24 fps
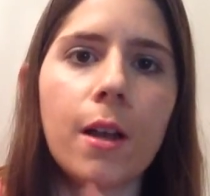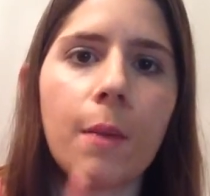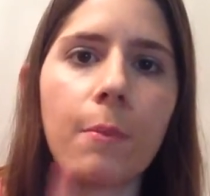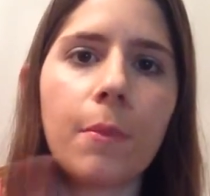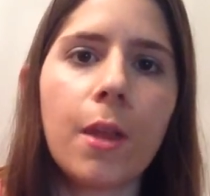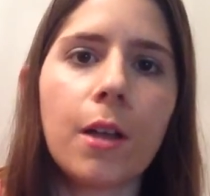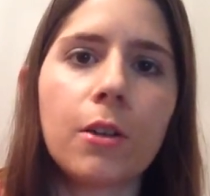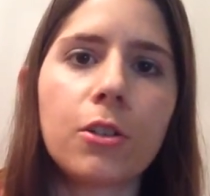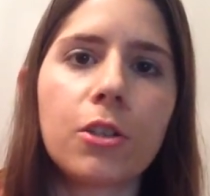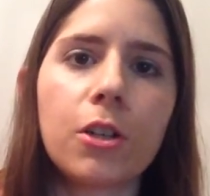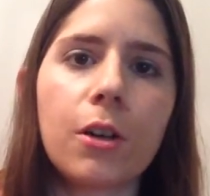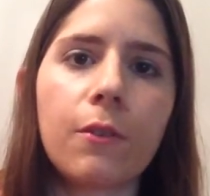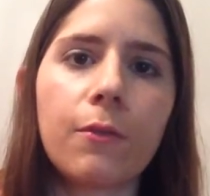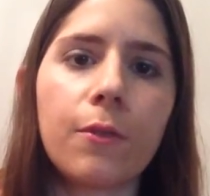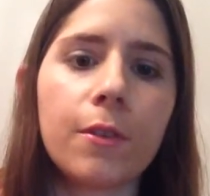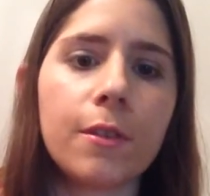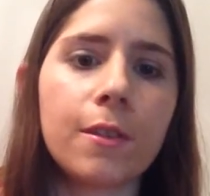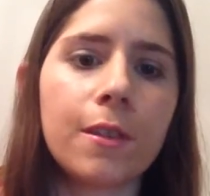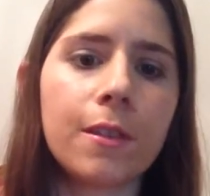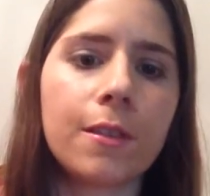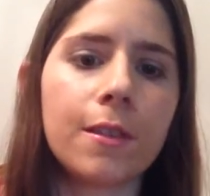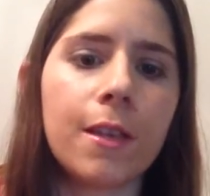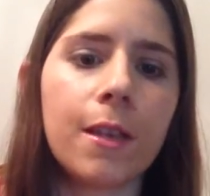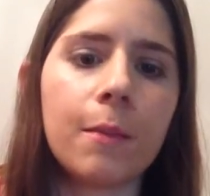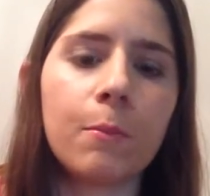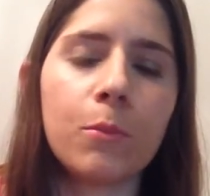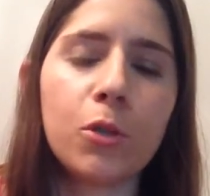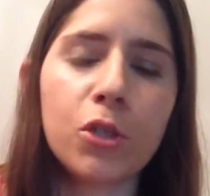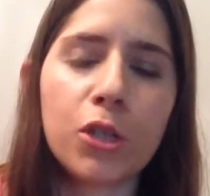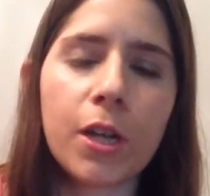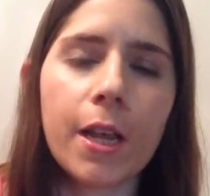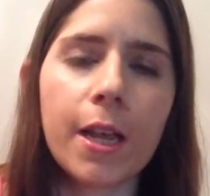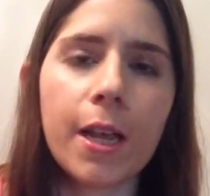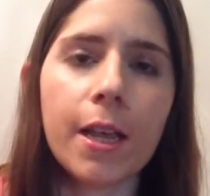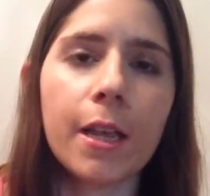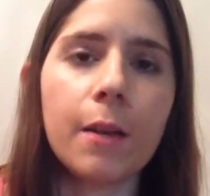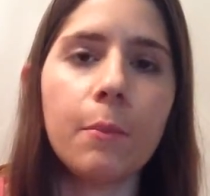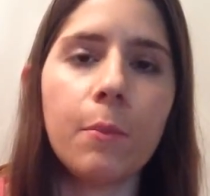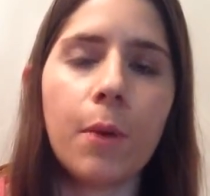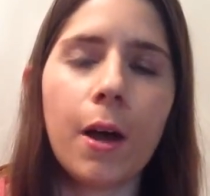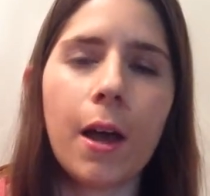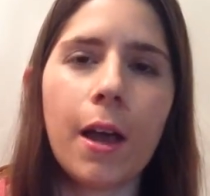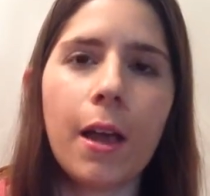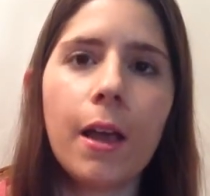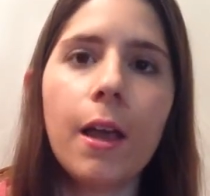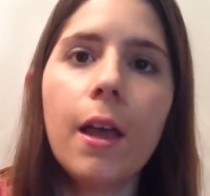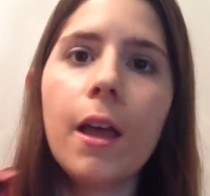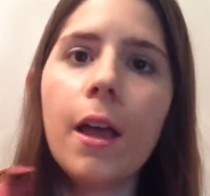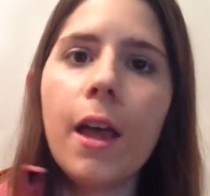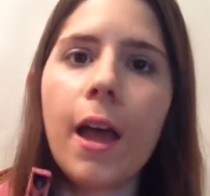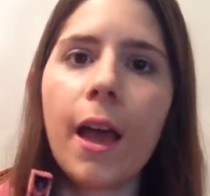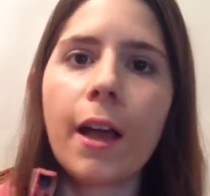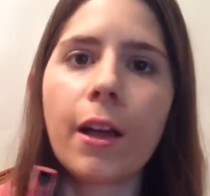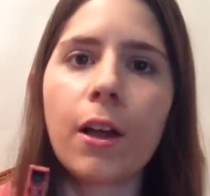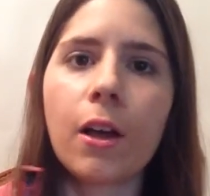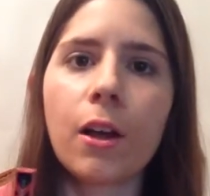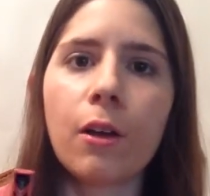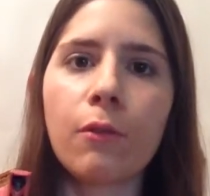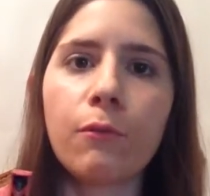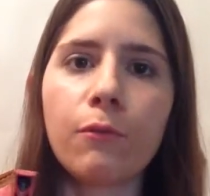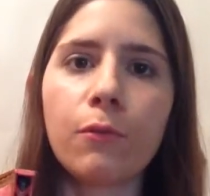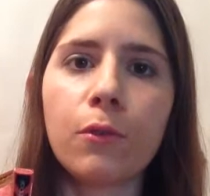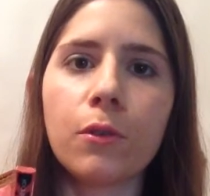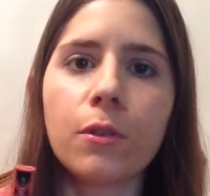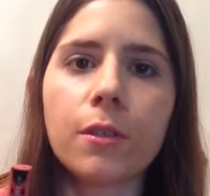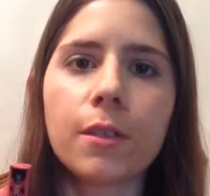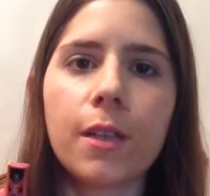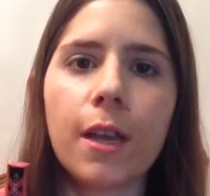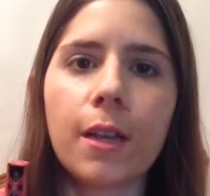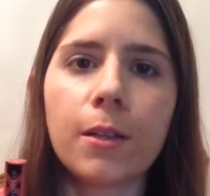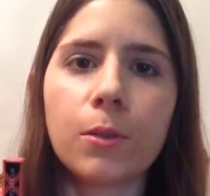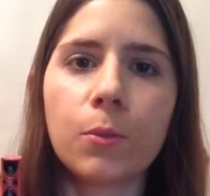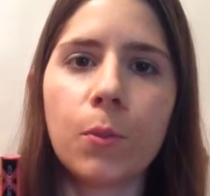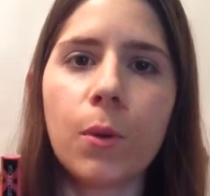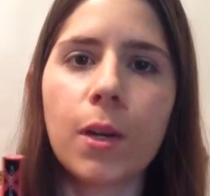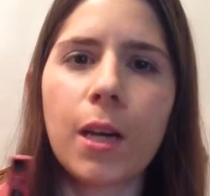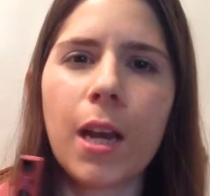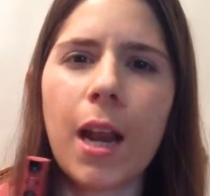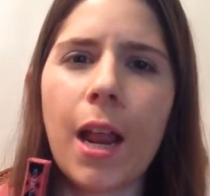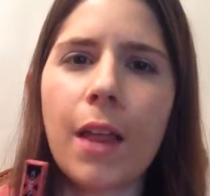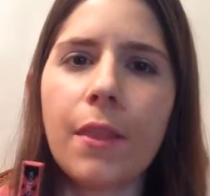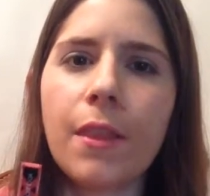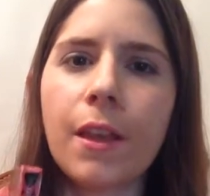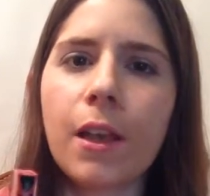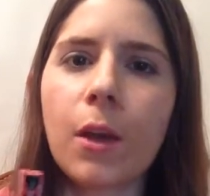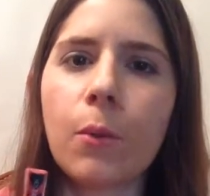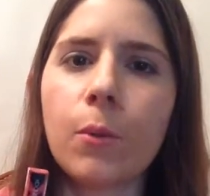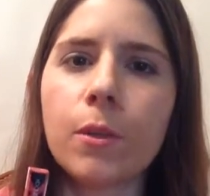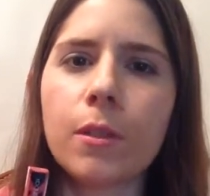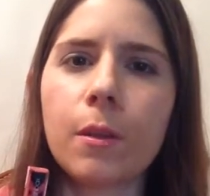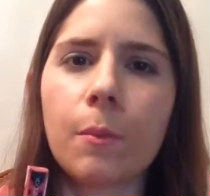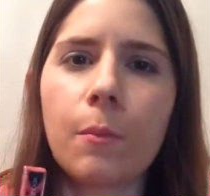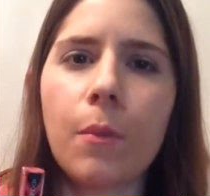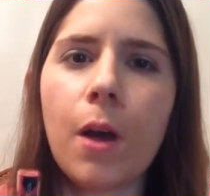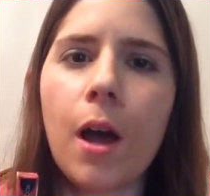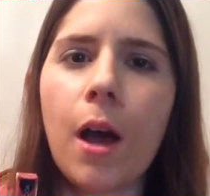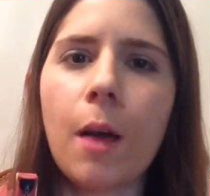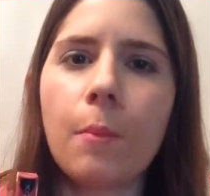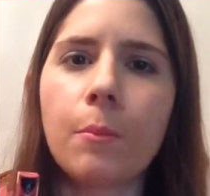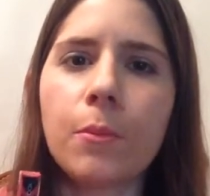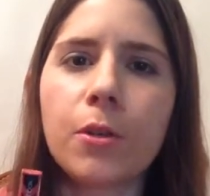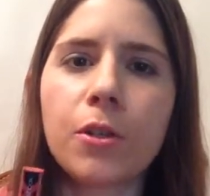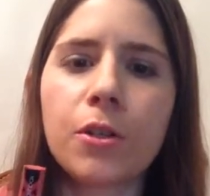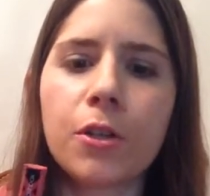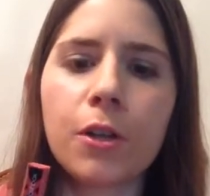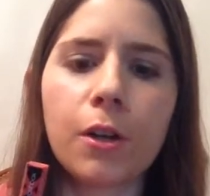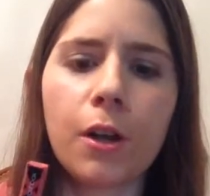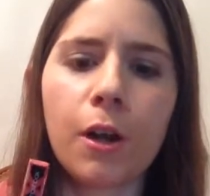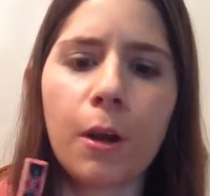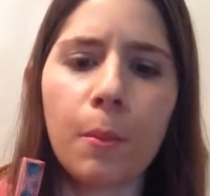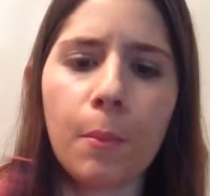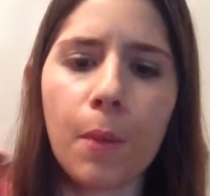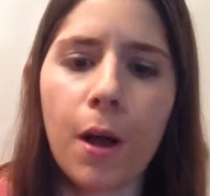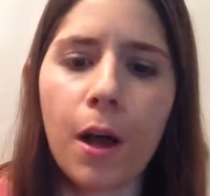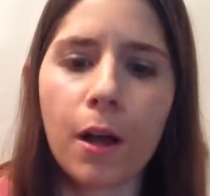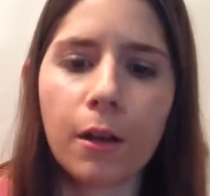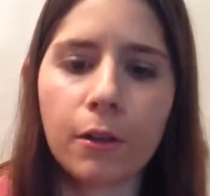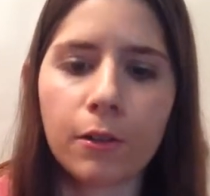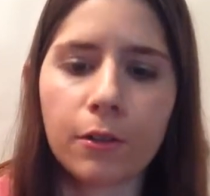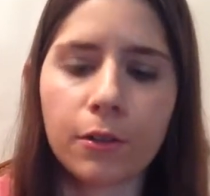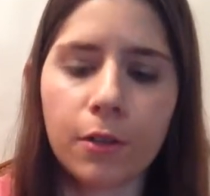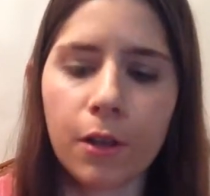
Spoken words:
I'm not sure if it's the same shade, but I got a full-size one, and I think it was a Pop Sugar box.